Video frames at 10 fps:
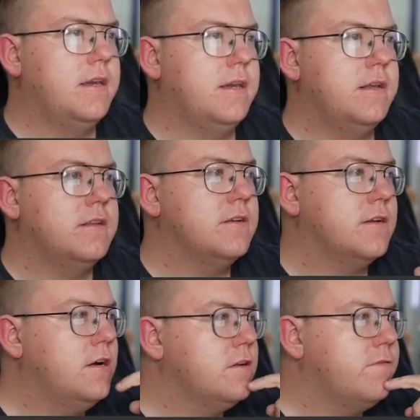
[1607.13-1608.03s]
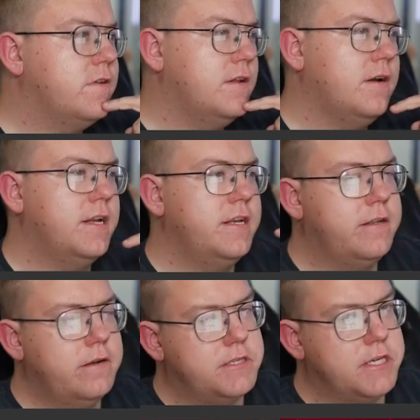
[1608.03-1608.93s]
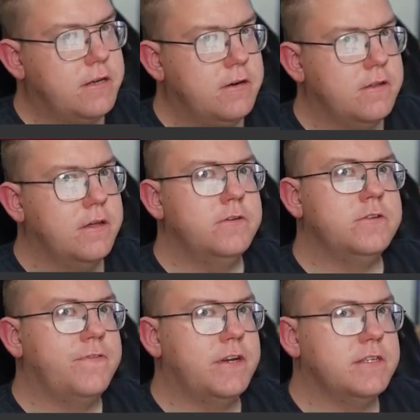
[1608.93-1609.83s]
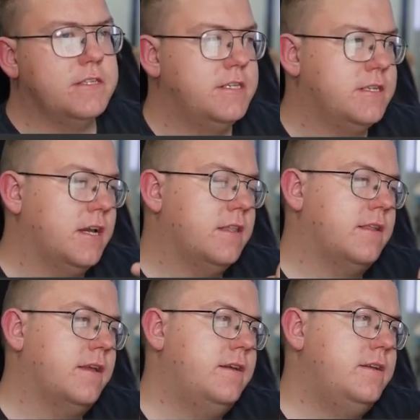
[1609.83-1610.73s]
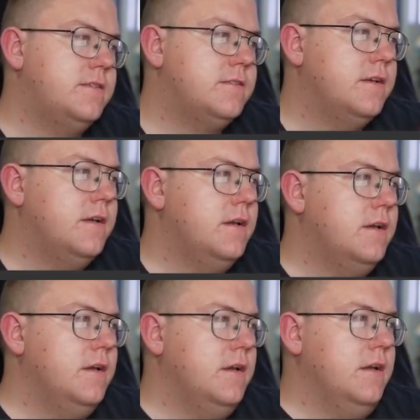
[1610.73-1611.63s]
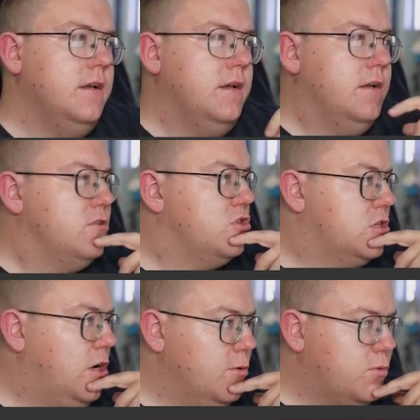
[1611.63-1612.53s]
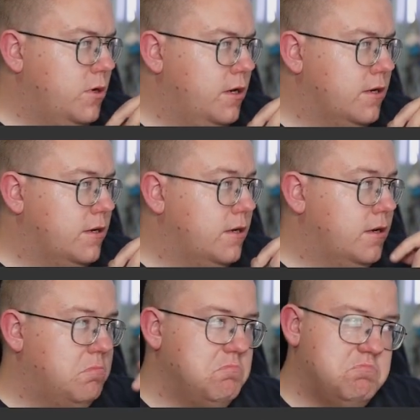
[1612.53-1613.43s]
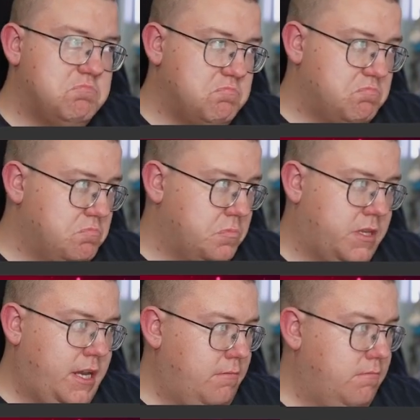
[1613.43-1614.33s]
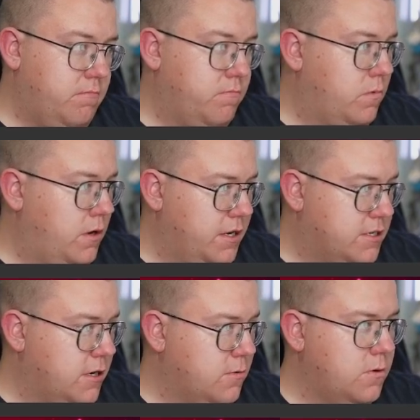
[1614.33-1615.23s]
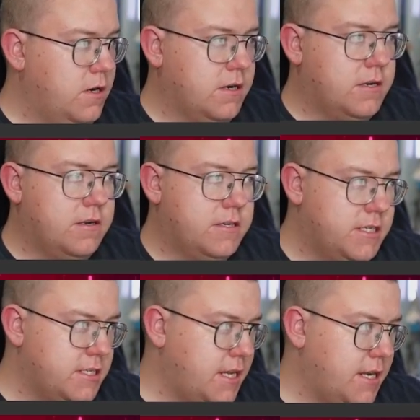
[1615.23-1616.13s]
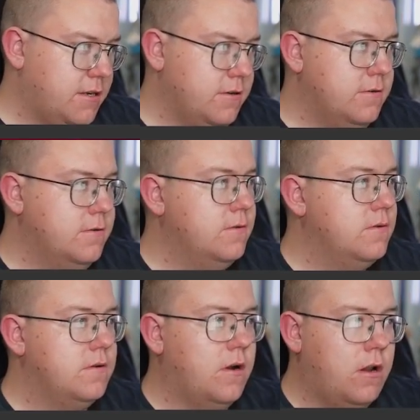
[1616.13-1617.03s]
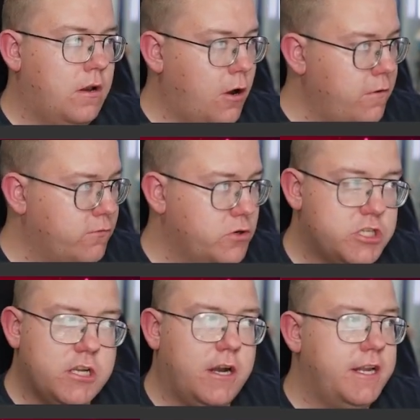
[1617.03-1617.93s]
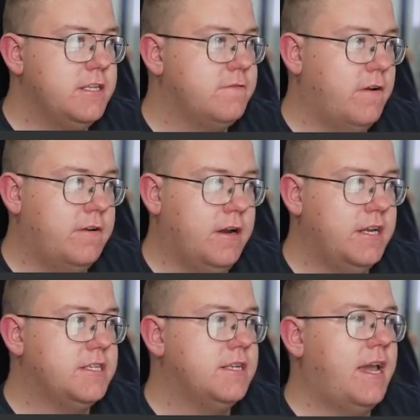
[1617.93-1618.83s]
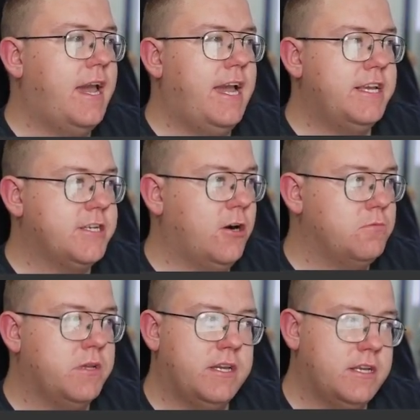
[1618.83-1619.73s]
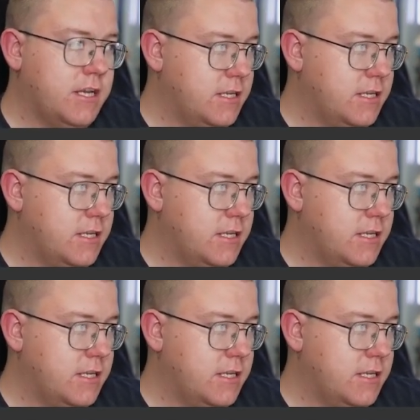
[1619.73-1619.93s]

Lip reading: so Girls Frontline, don't see a lot of those figures these days. Sculpt work, yep, like the sculpt work. She's an angle. Overall design is very nice. Hair sculpting is very